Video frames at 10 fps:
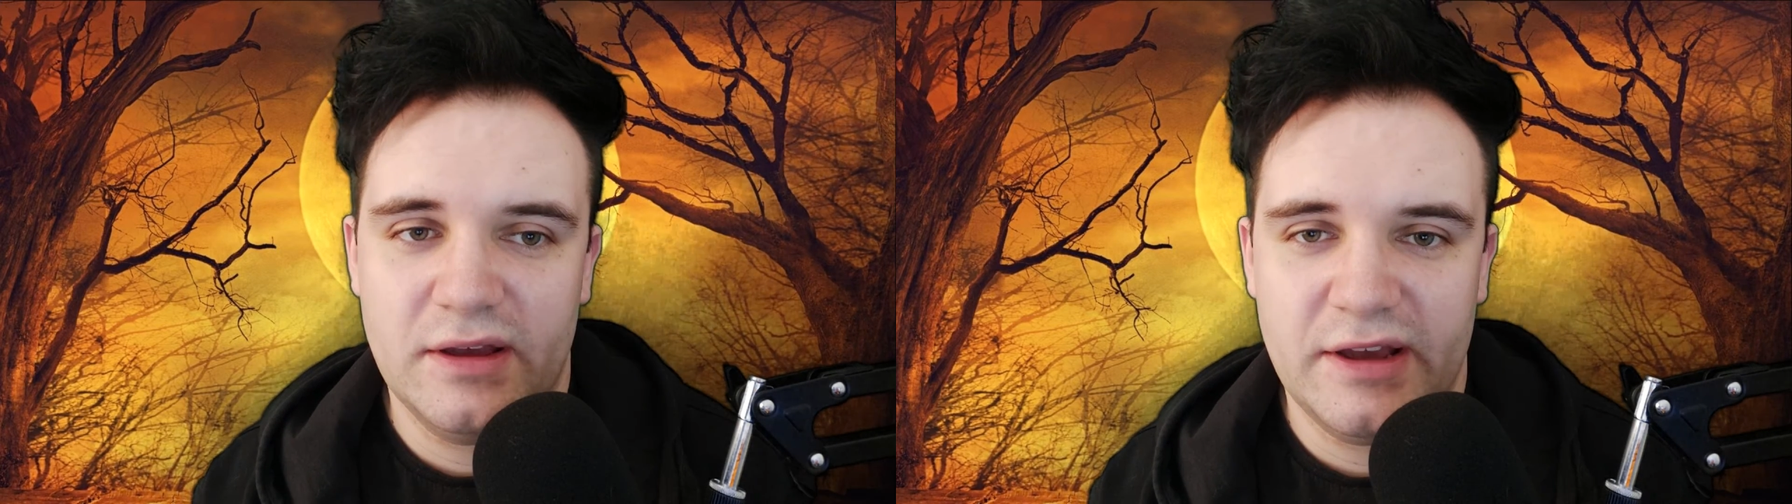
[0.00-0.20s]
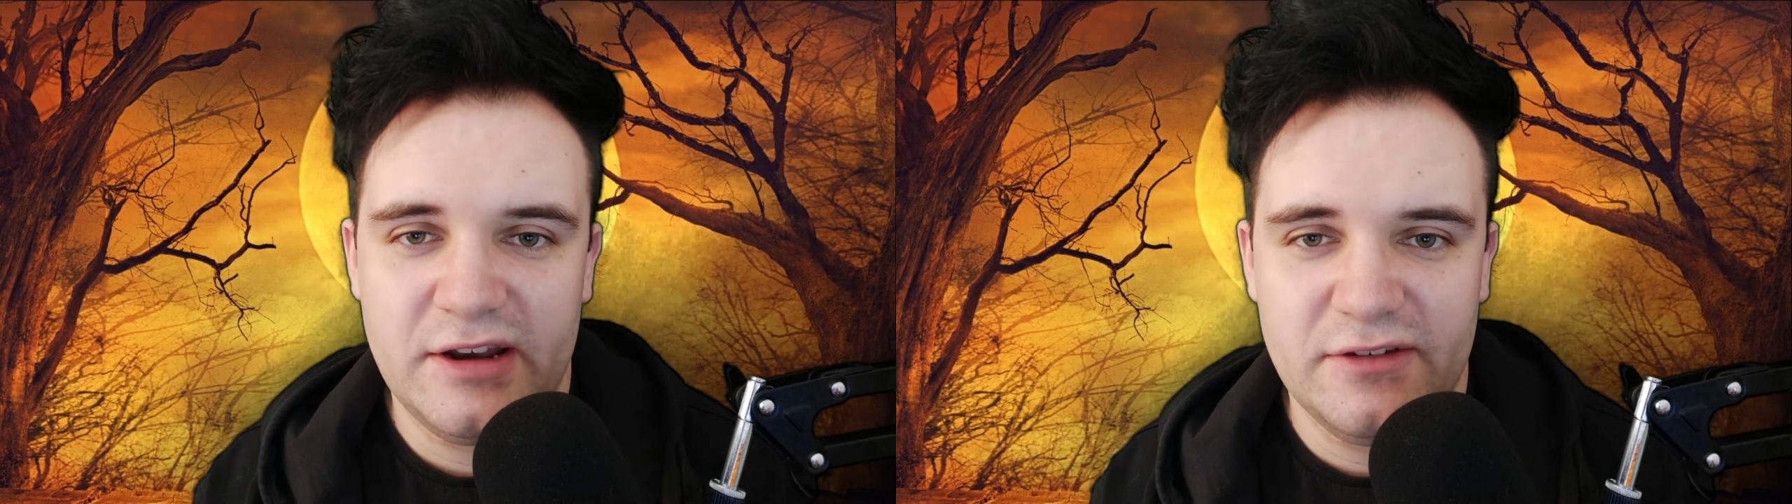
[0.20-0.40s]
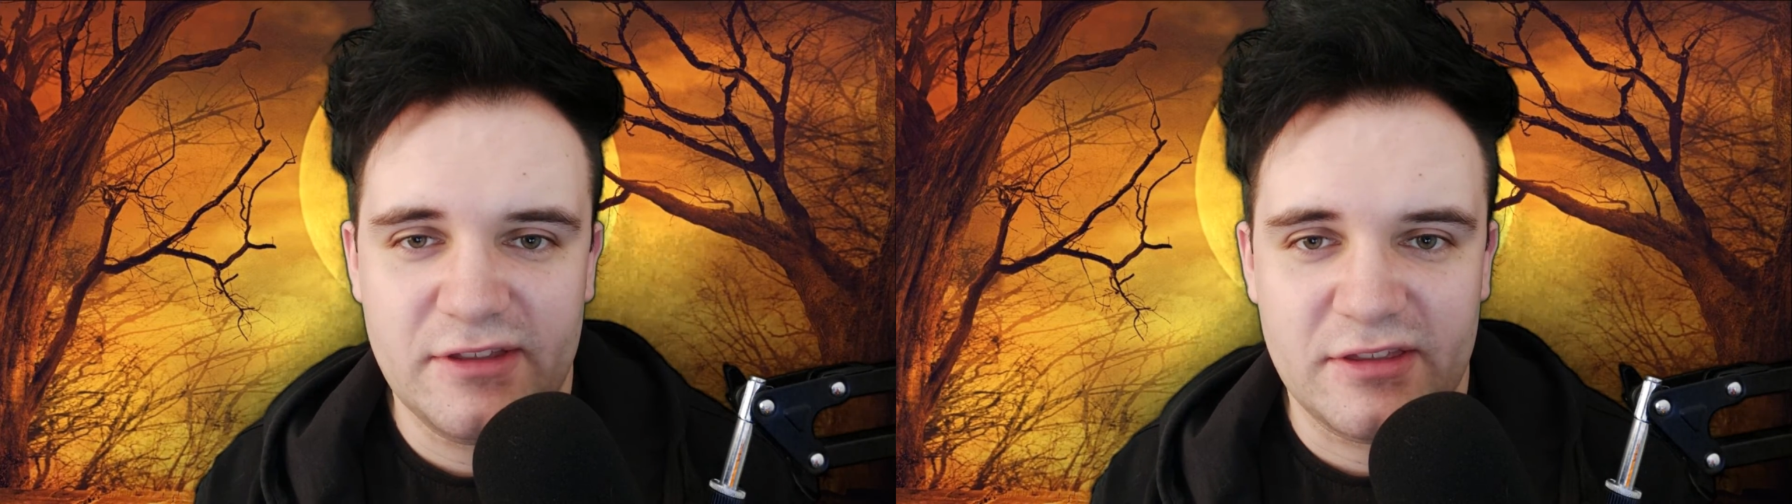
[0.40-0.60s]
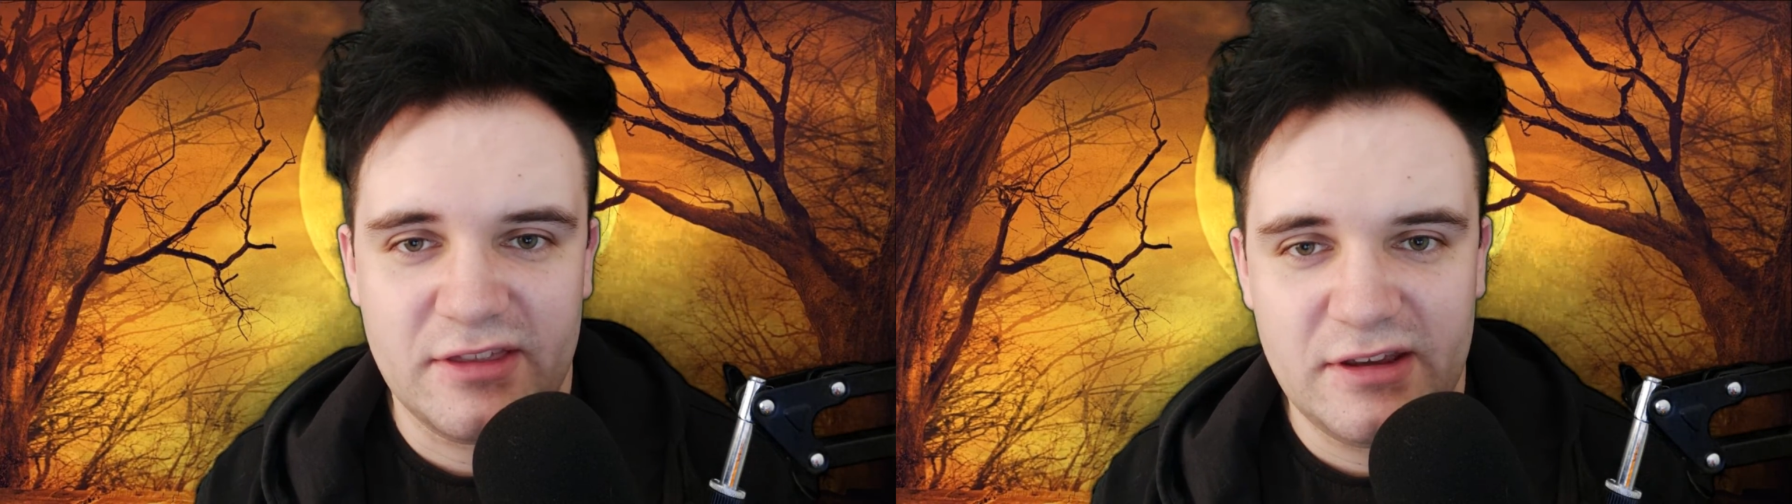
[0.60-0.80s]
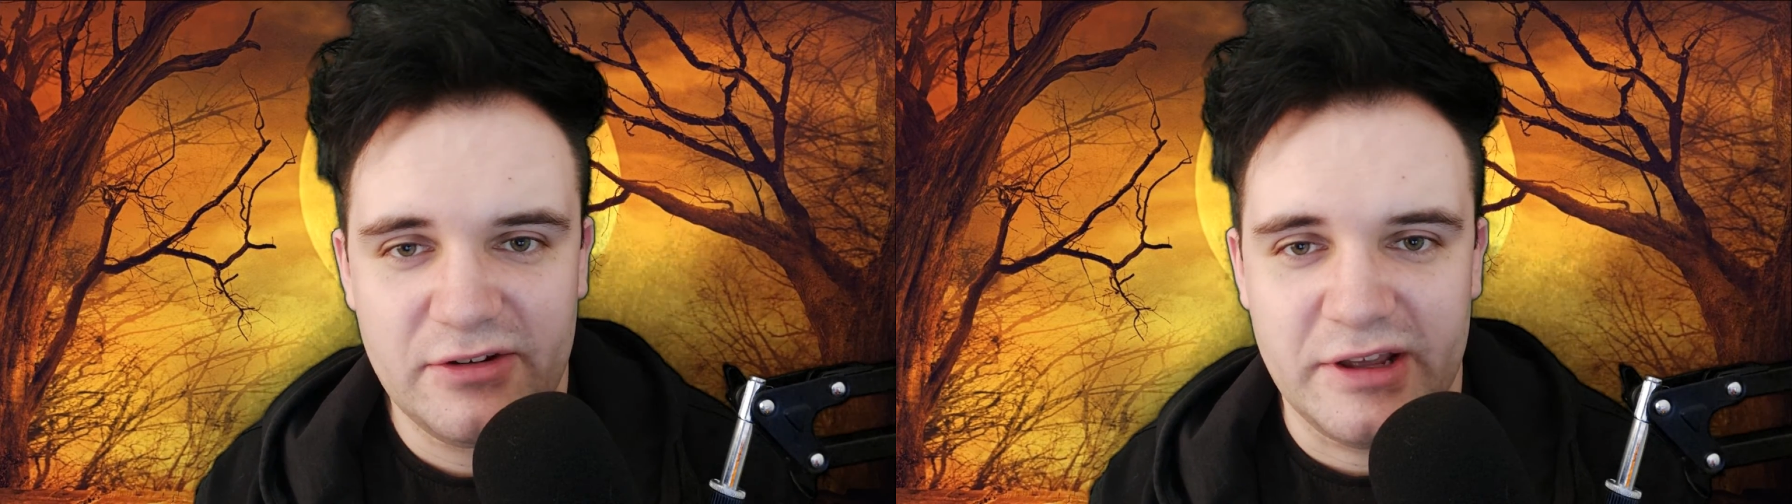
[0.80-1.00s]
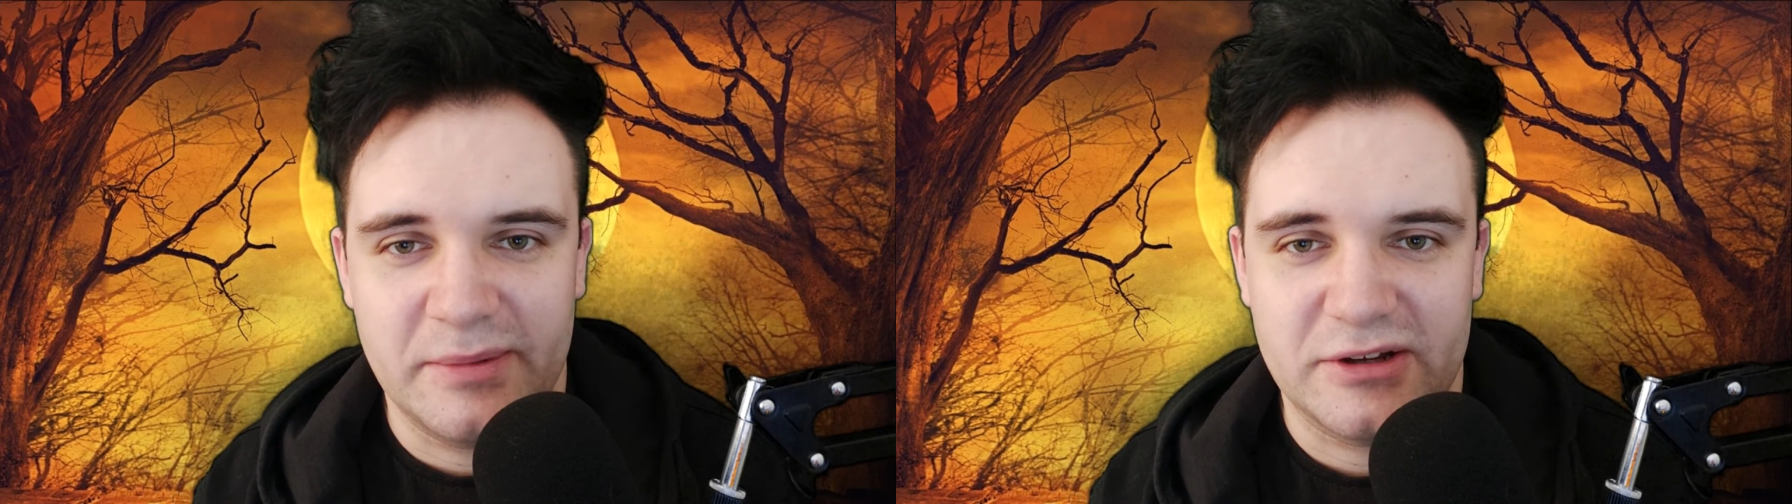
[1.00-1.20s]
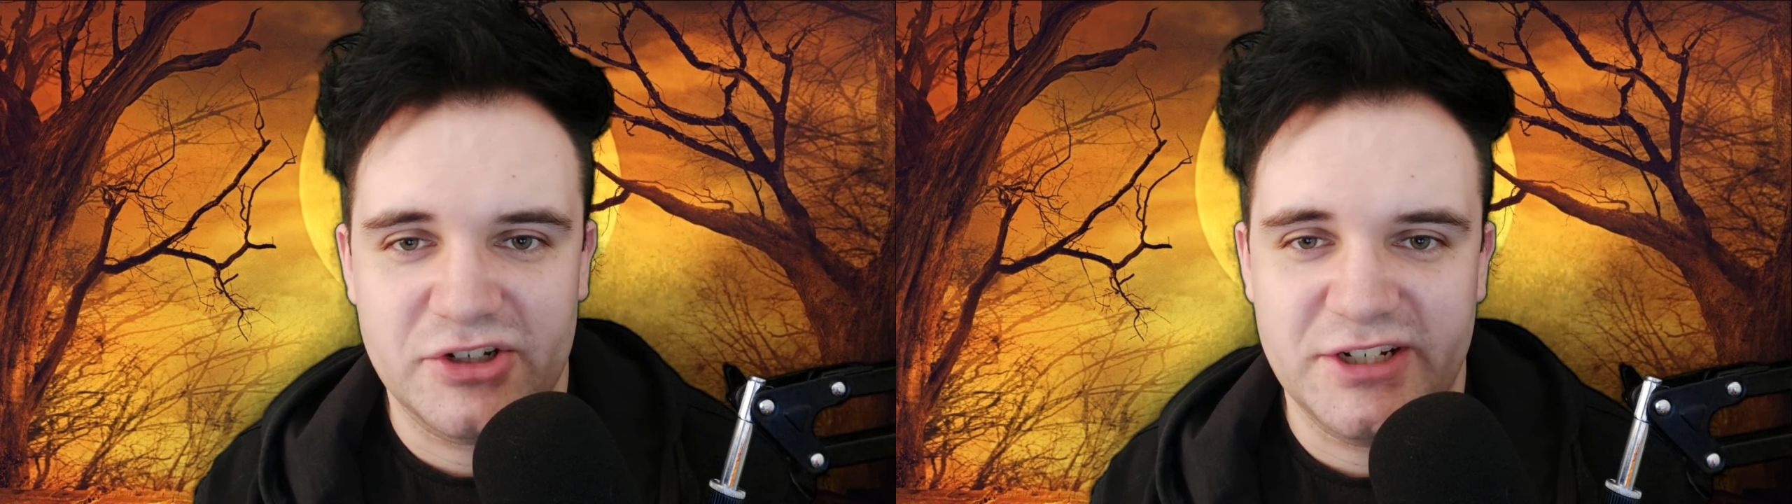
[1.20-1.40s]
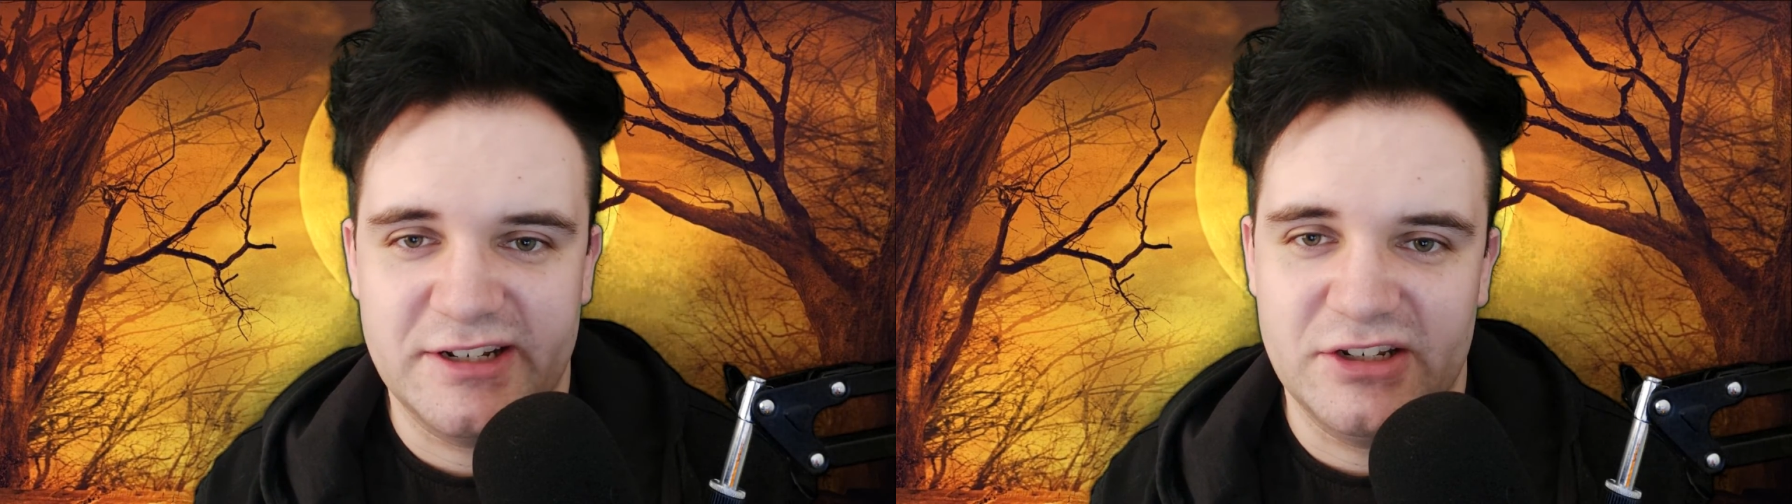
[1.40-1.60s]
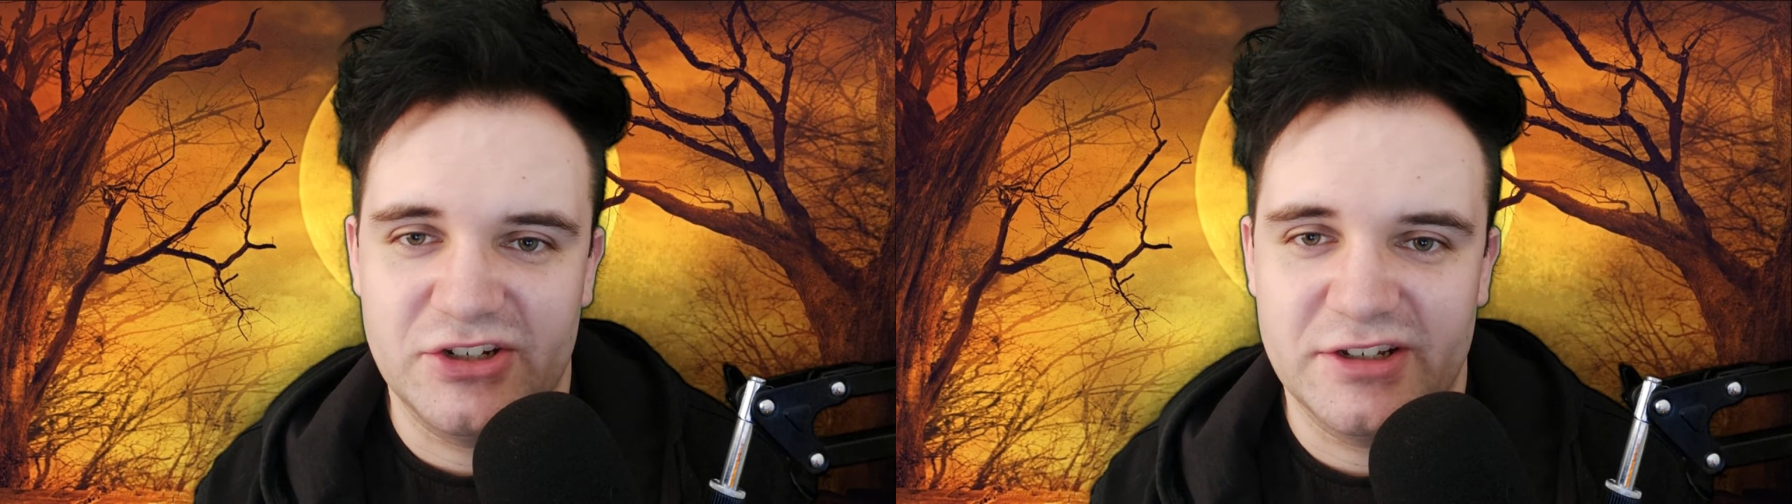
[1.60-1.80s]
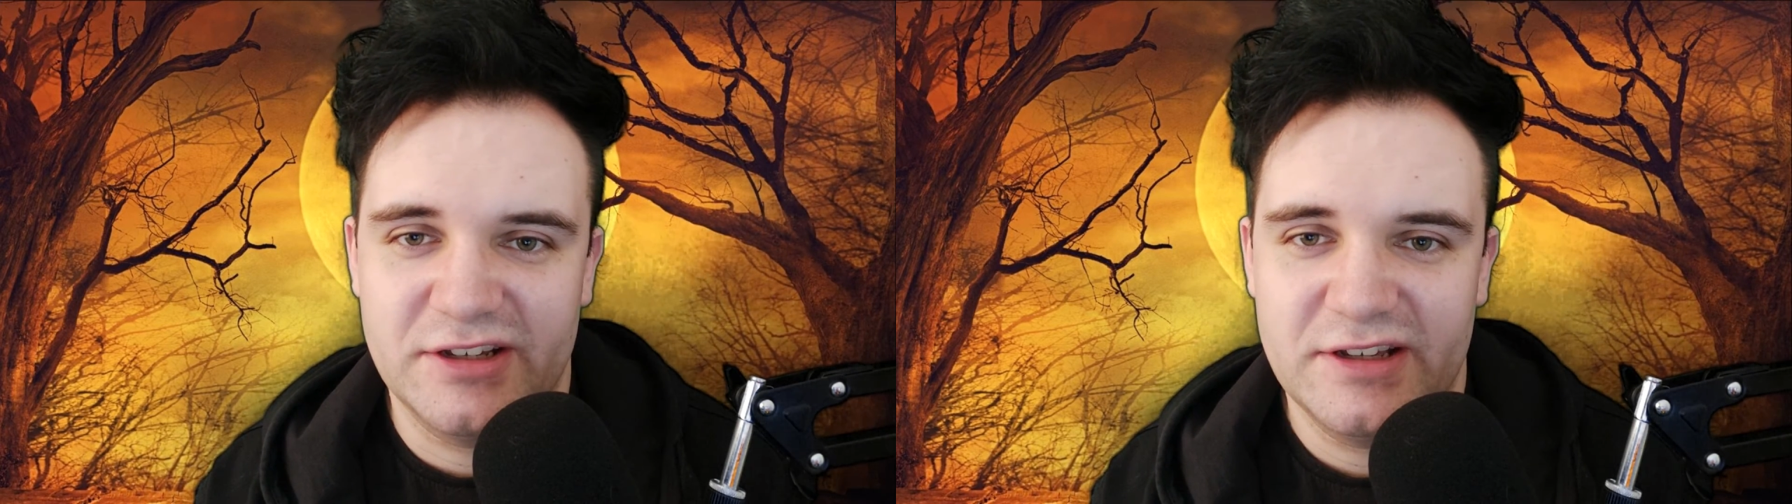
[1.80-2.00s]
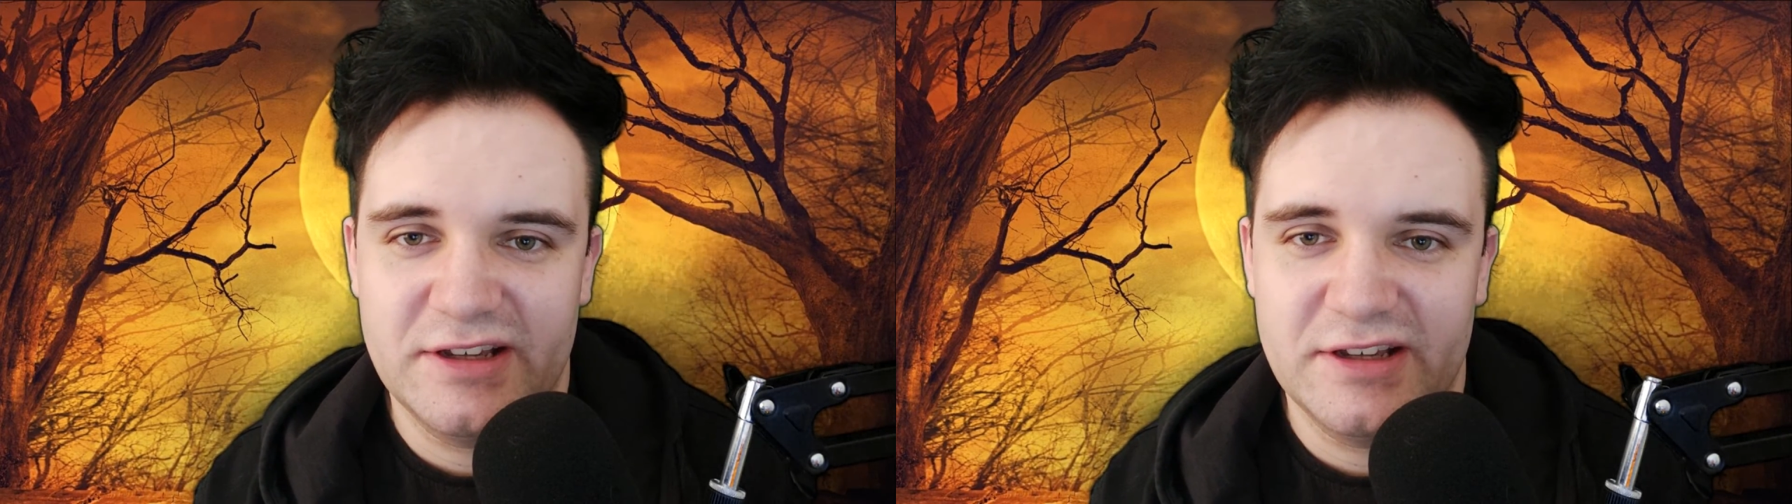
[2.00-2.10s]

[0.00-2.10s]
Another theory about Shedinja